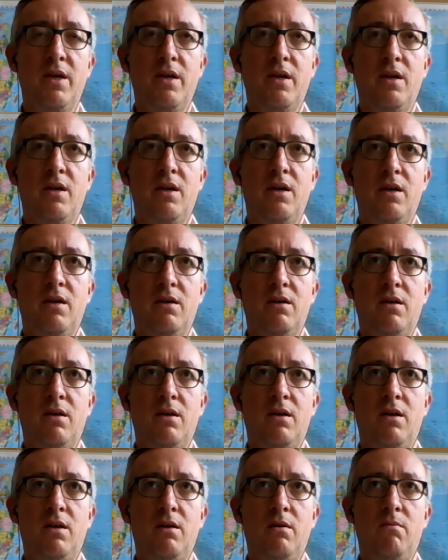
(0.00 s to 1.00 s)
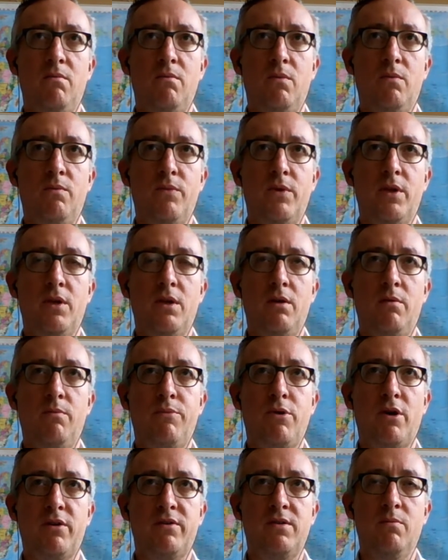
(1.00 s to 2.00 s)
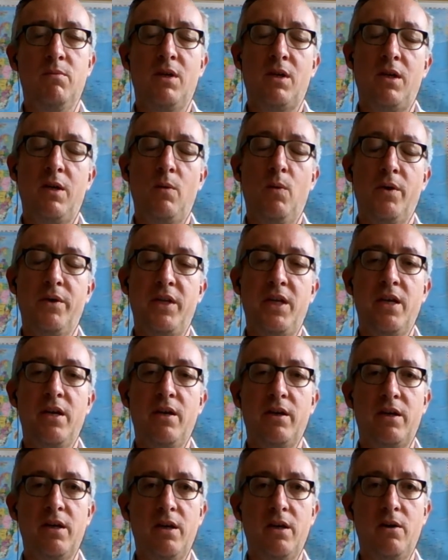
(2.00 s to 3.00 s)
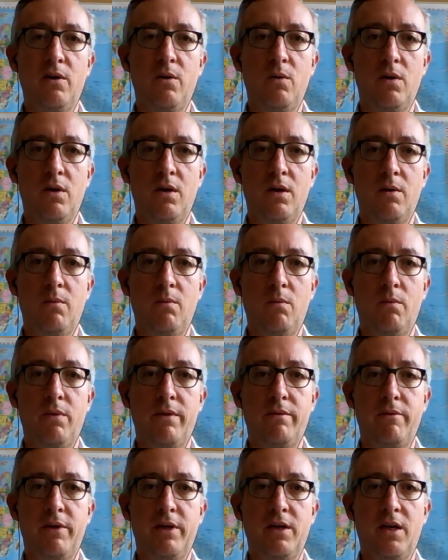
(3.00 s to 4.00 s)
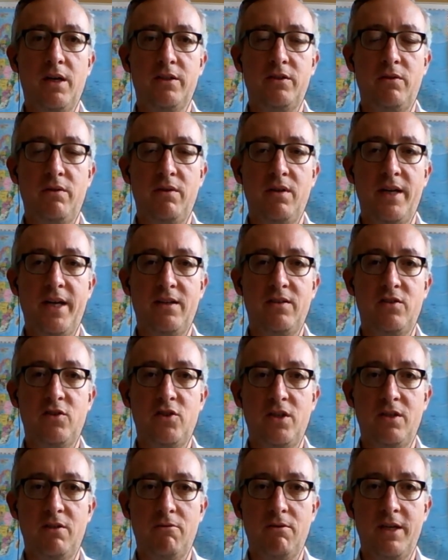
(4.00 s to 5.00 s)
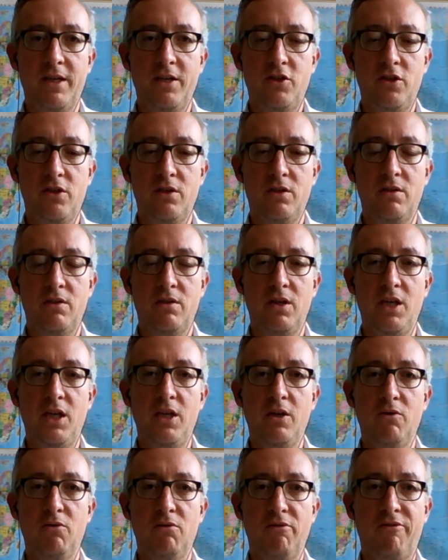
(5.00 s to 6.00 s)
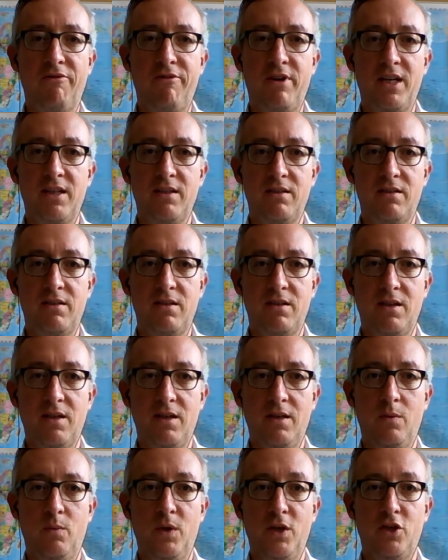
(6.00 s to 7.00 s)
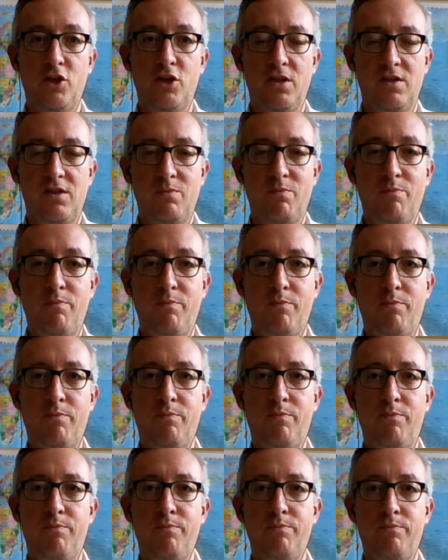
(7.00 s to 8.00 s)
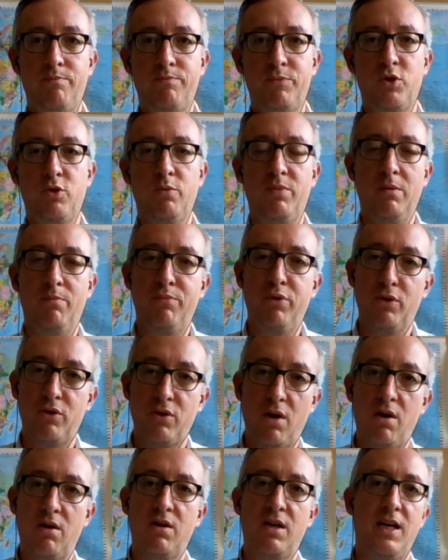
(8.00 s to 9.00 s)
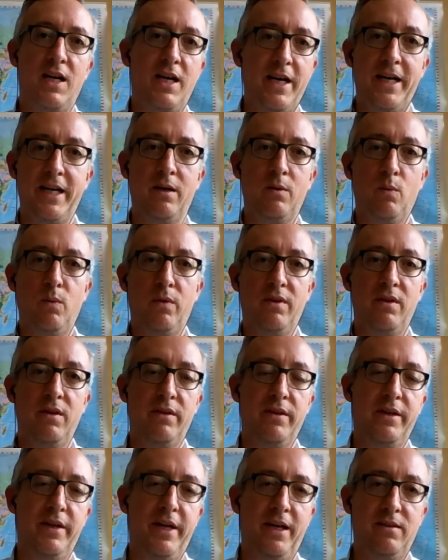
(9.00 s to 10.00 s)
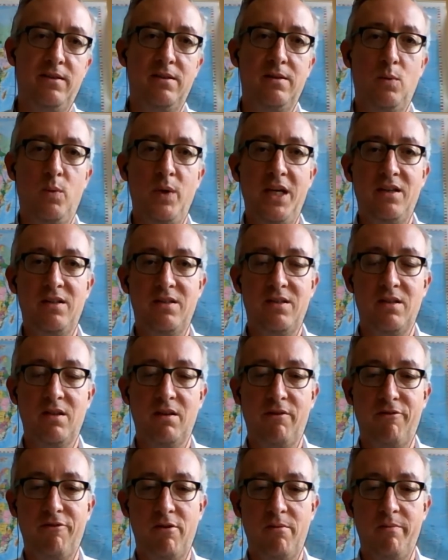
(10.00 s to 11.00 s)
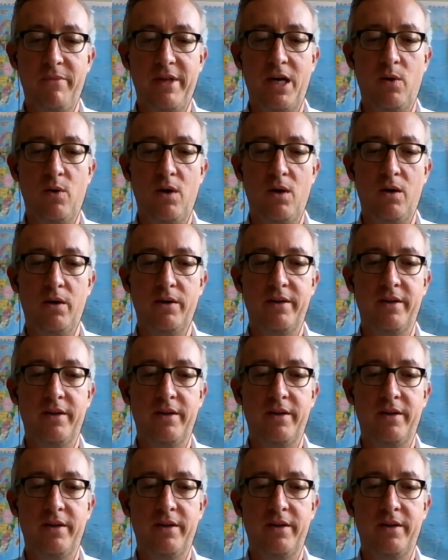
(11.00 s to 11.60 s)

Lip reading: approximately 1 year ago with regard to the Next Generation EU Fund, which is to be put online within the next weeks from now on,